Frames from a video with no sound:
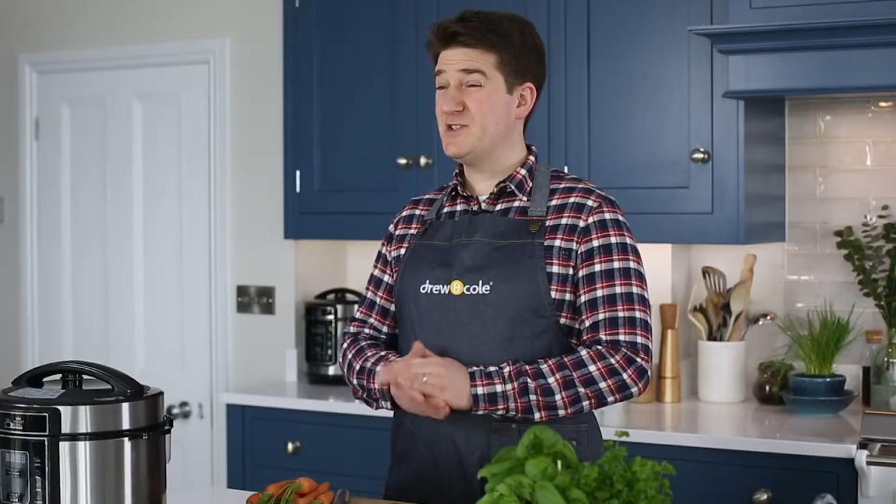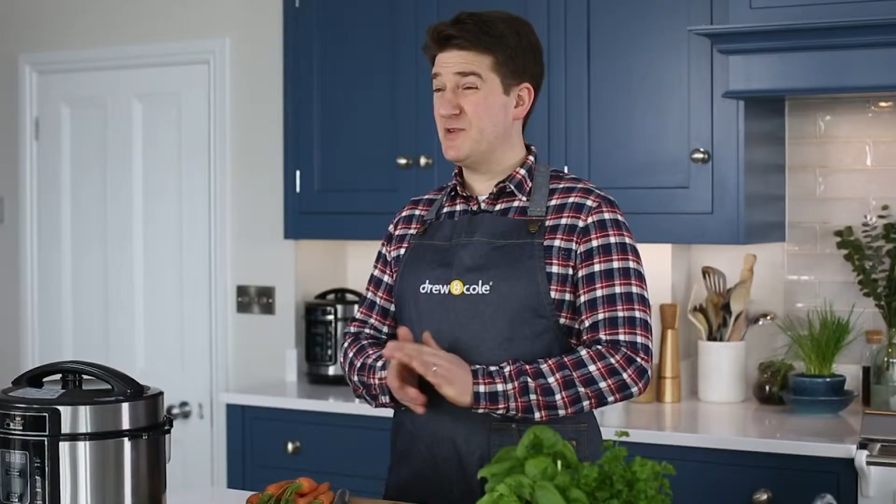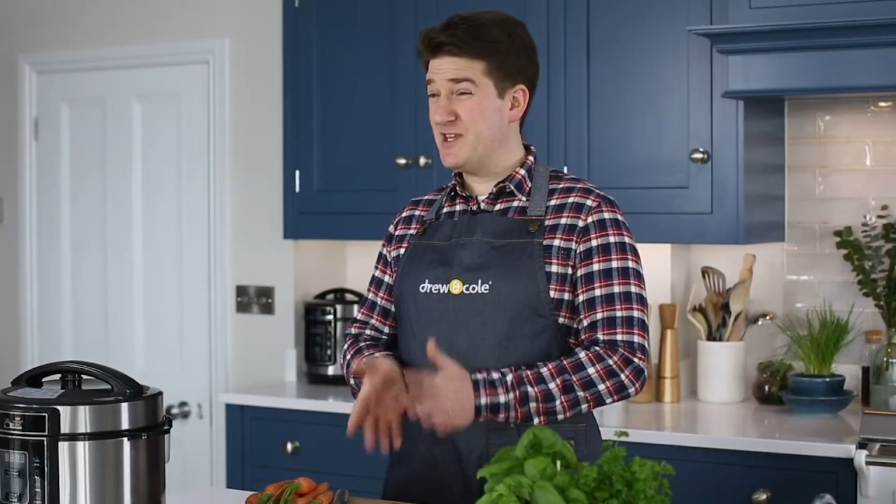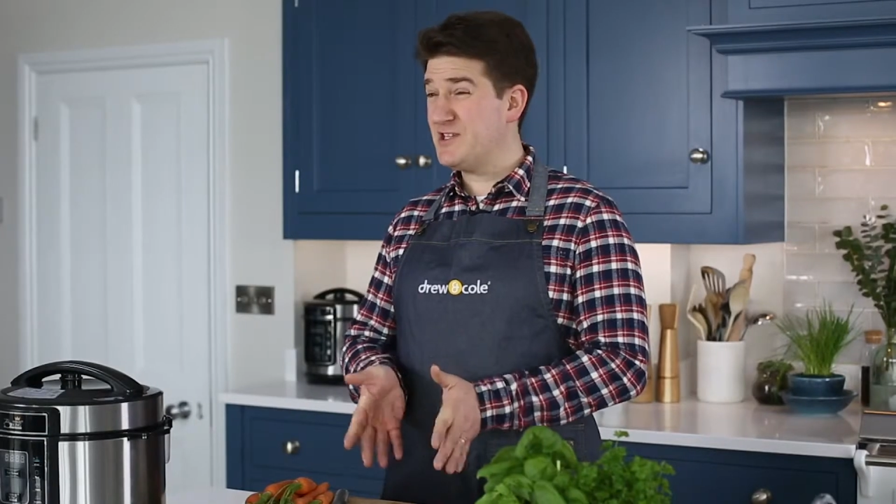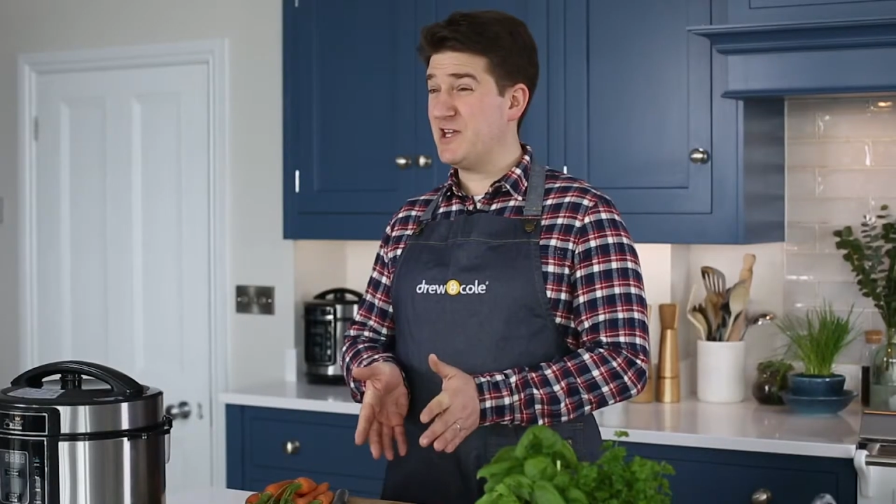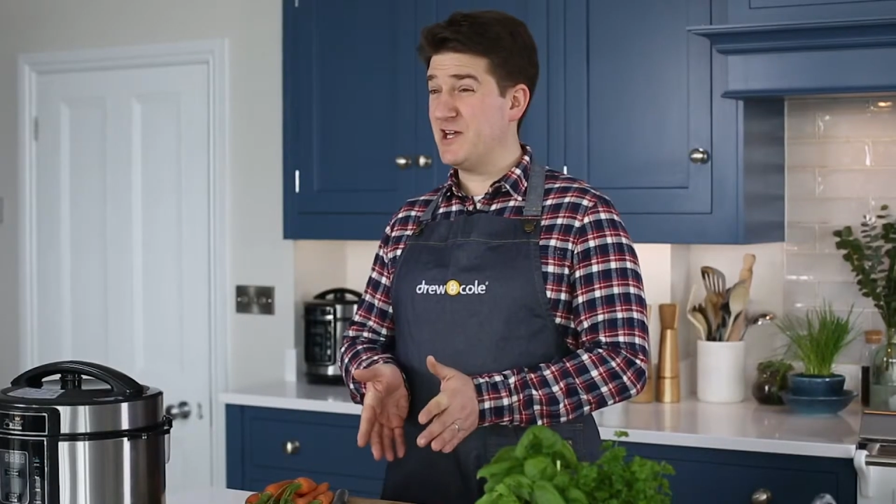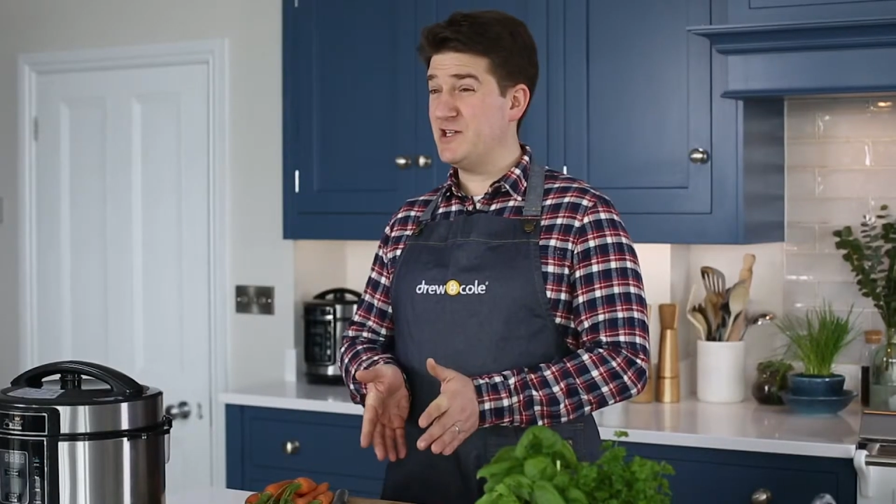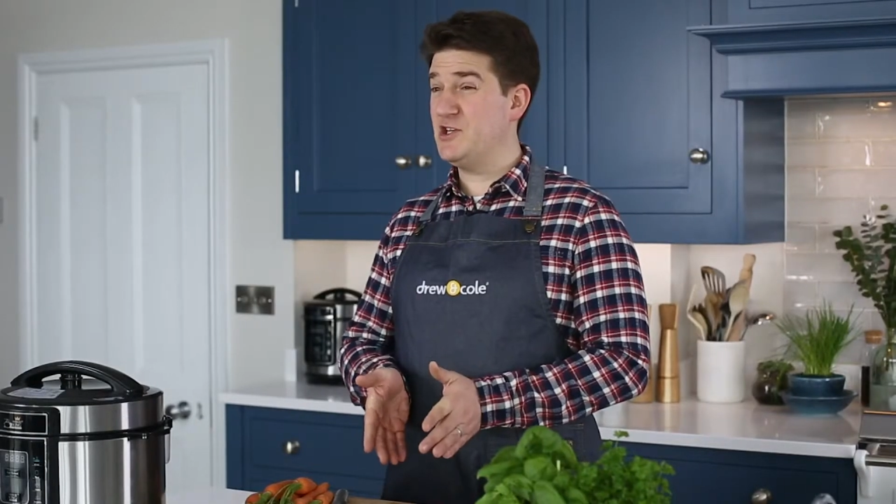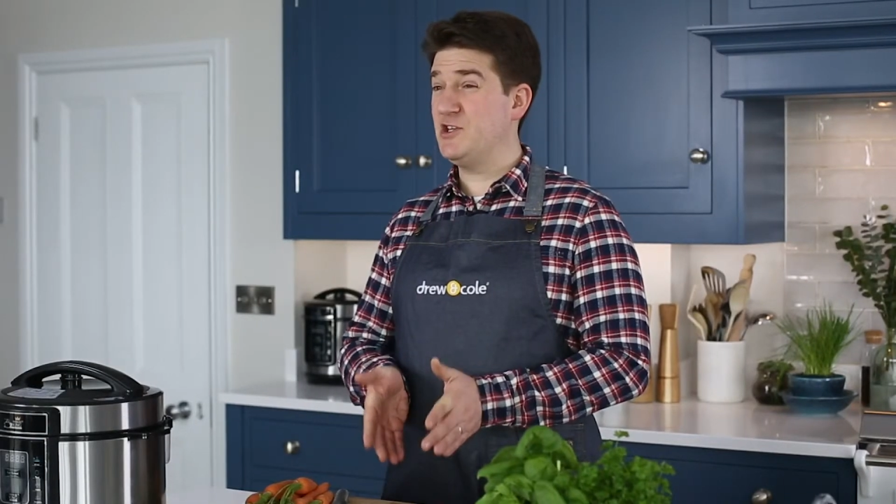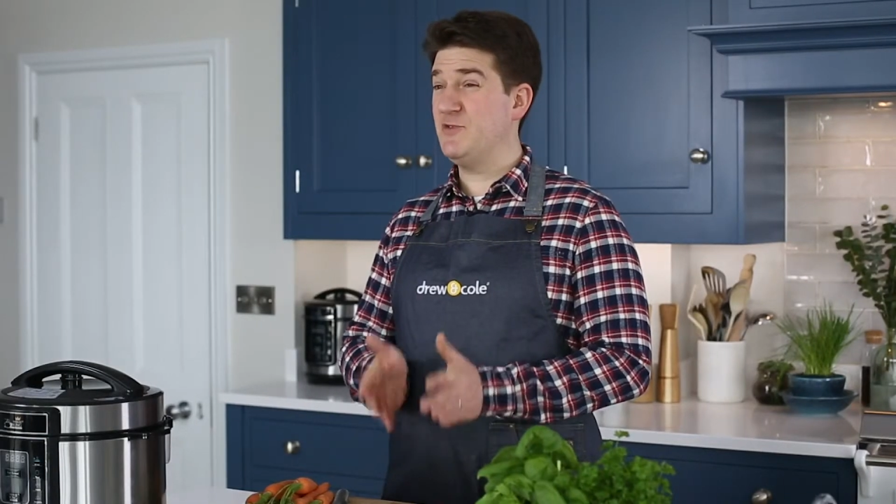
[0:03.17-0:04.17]
So at this
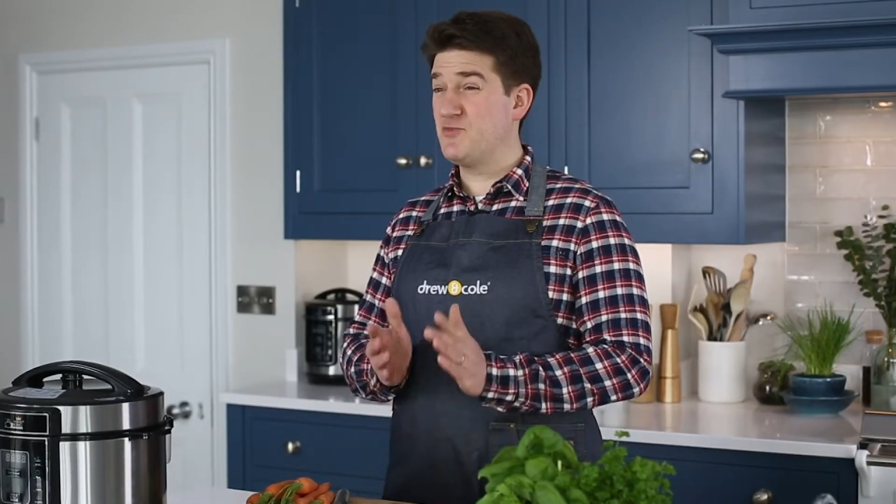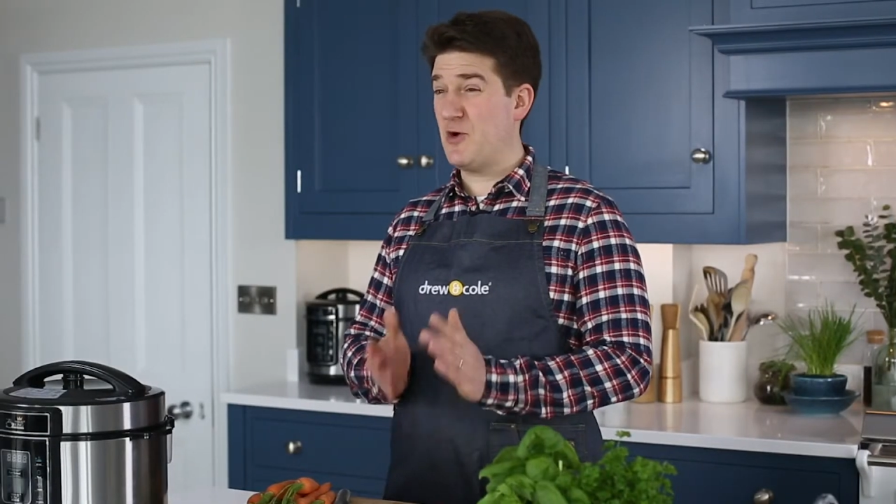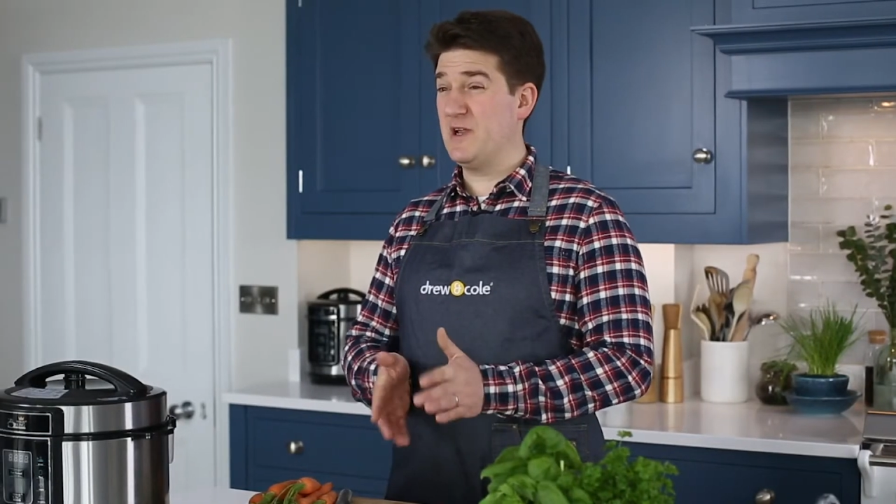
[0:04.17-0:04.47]
stage, you've